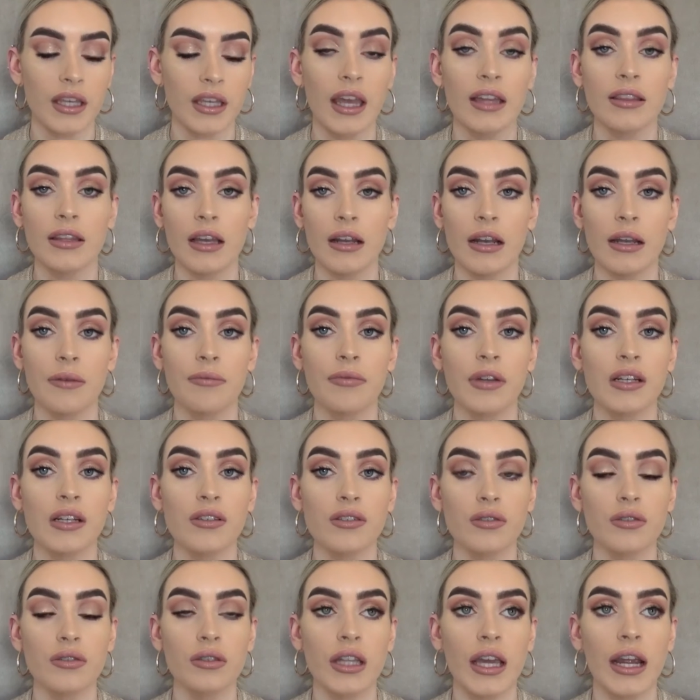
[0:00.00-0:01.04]
getting their lip
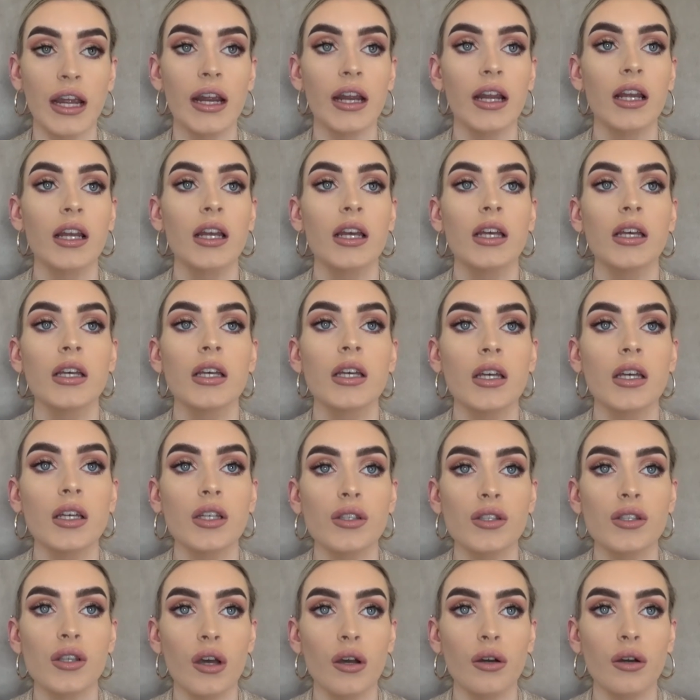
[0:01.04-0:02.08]
fillers done there.
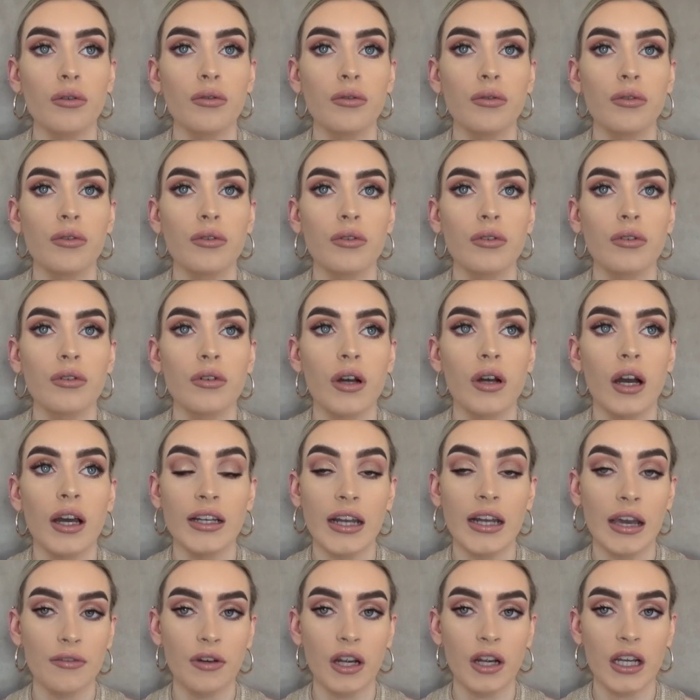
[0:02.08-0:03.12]
So
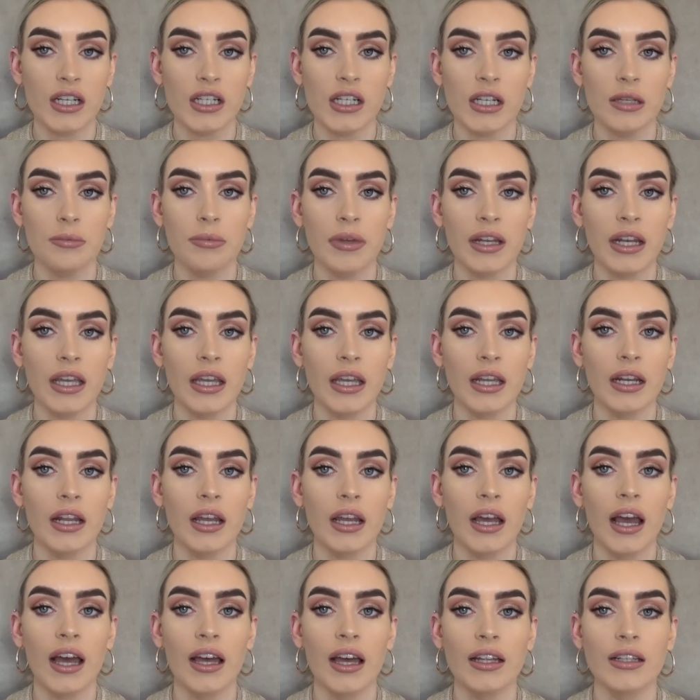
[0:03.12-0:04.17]
I'd never actually been
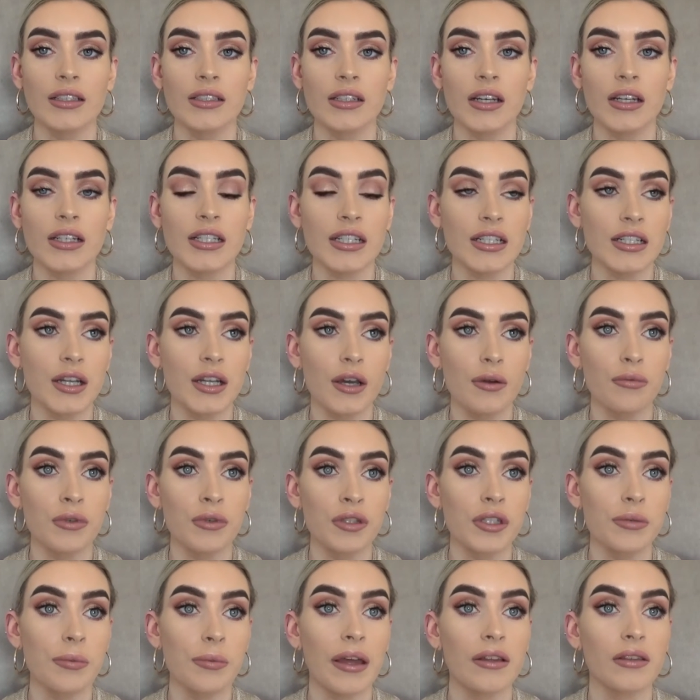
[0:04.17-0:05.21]
in, and I didn't know
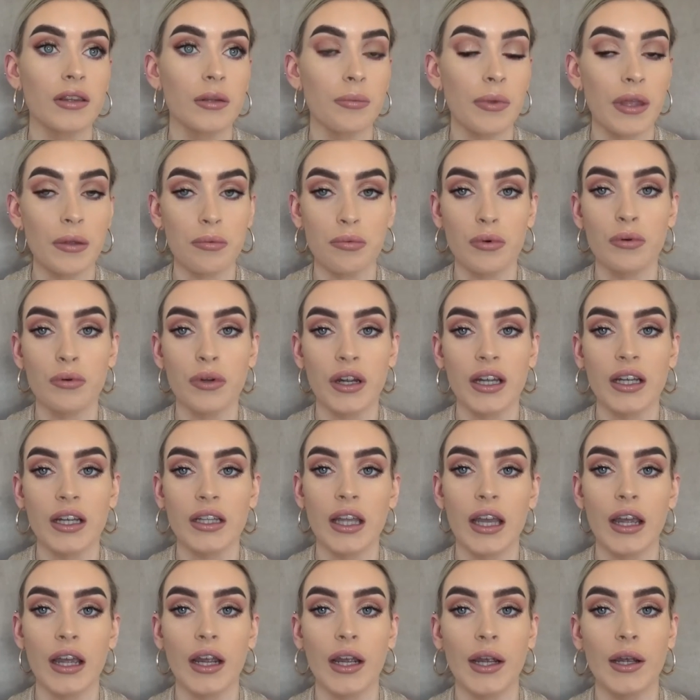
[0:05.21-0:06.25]
much about the people working
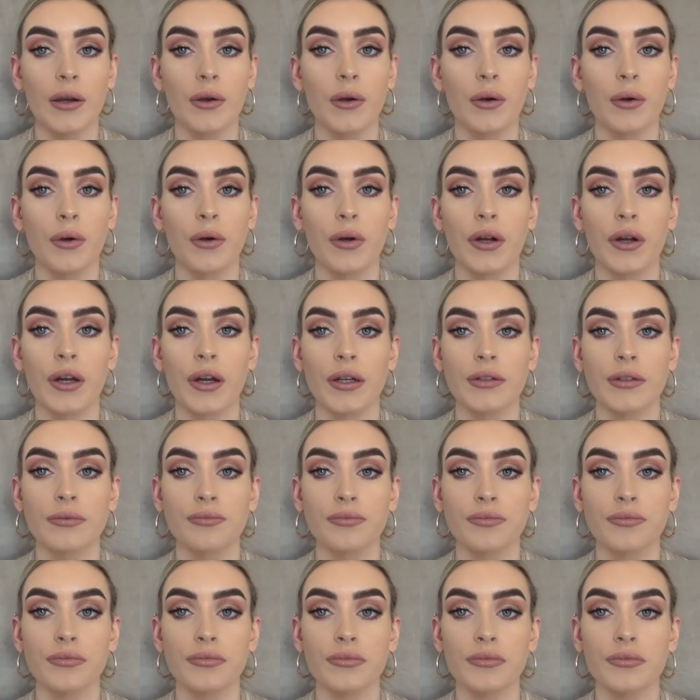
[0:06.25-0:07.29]
there or
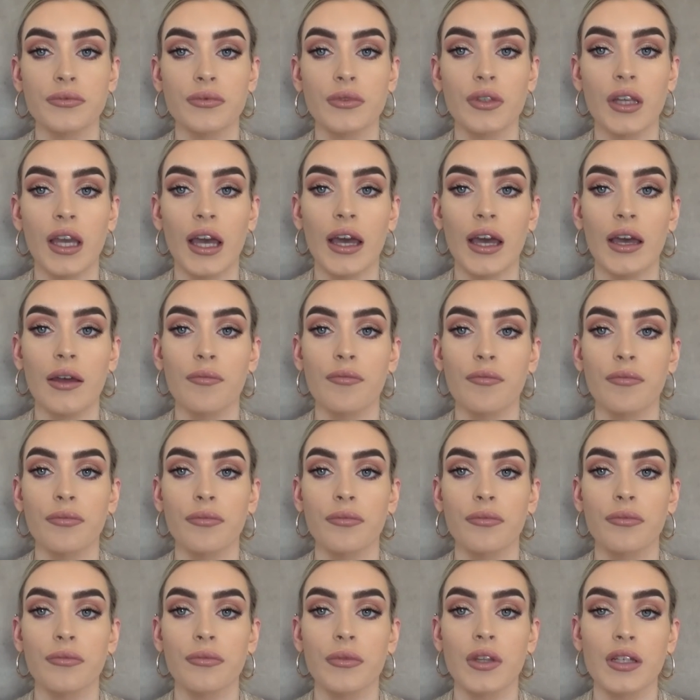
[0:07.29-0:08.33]

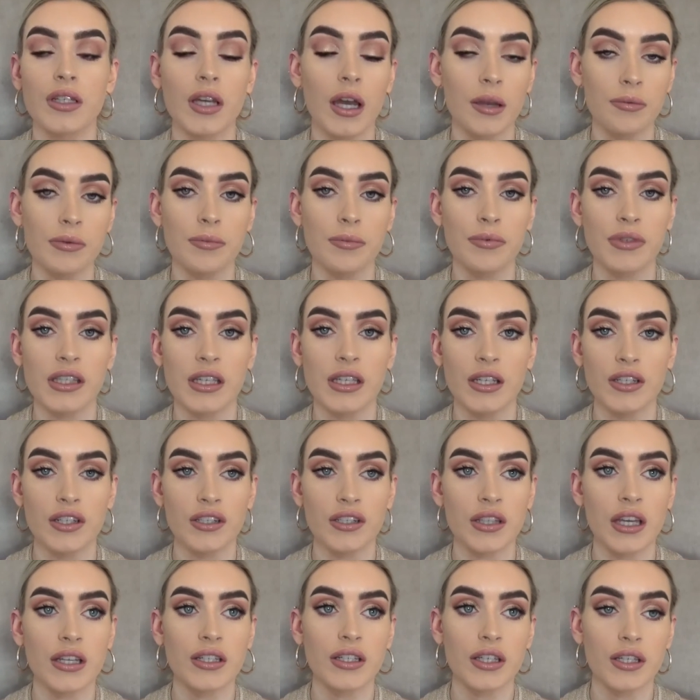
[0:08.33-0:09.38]
the types of
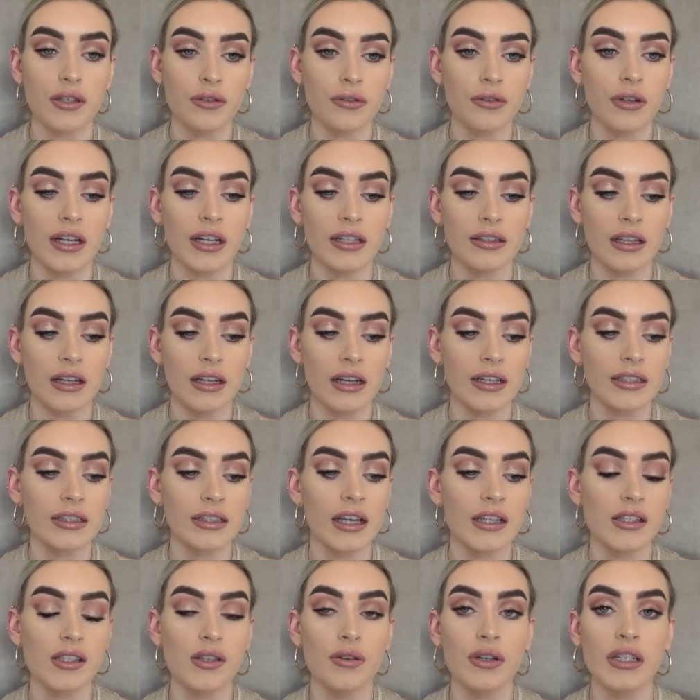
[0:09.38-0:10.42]
procedures they do or anything like
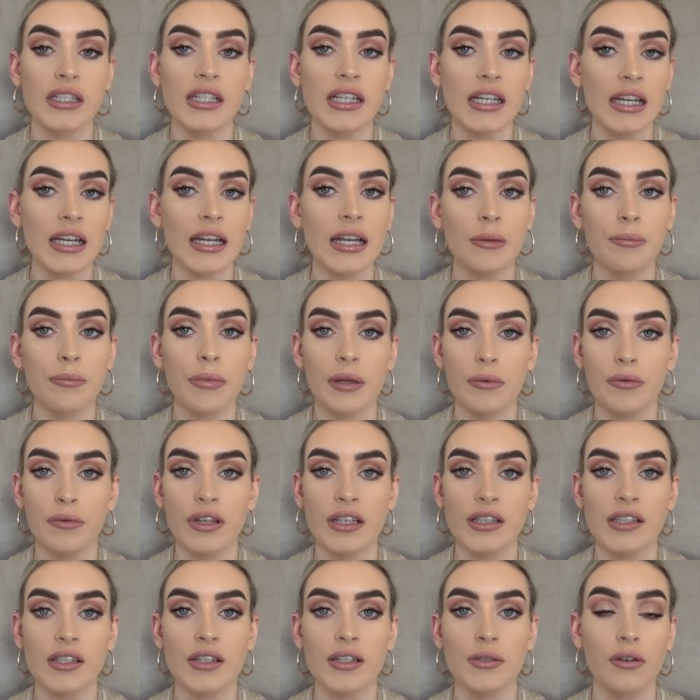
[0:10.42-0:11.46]
that. So I did a little bit of
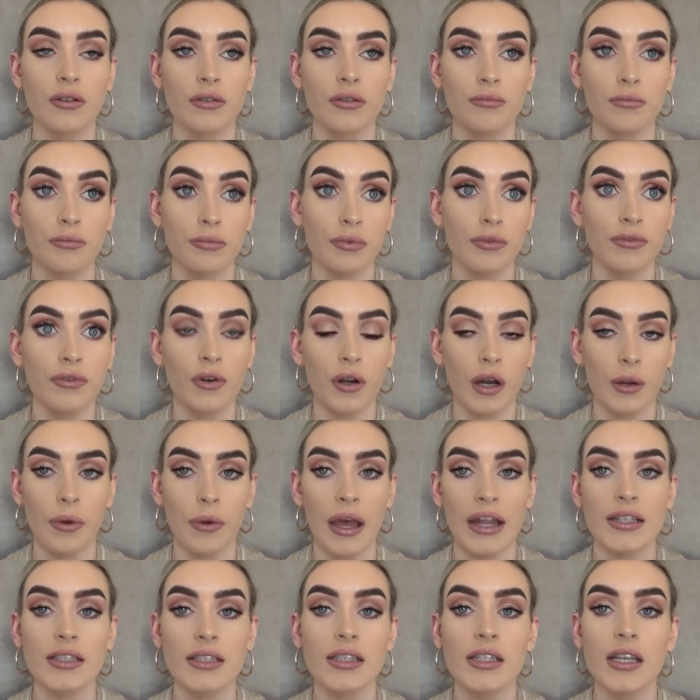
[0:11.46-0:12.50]
research before I
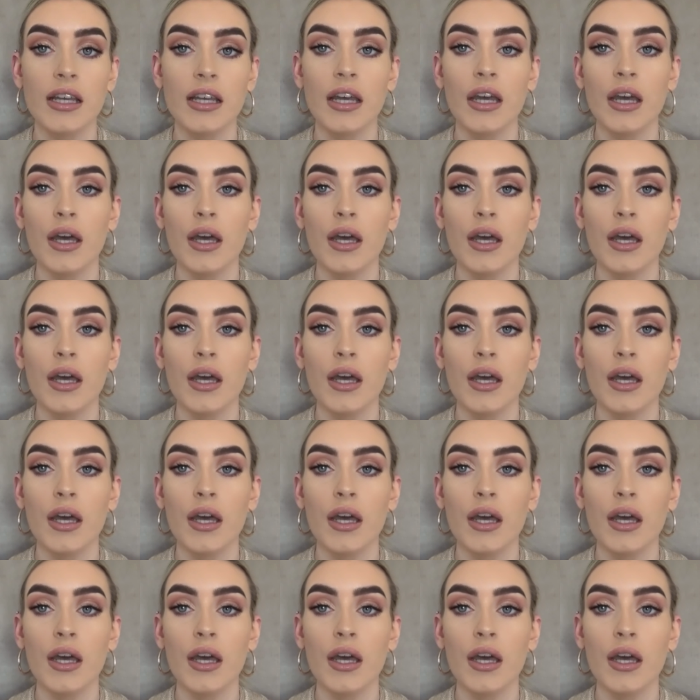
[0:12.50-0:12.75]
went,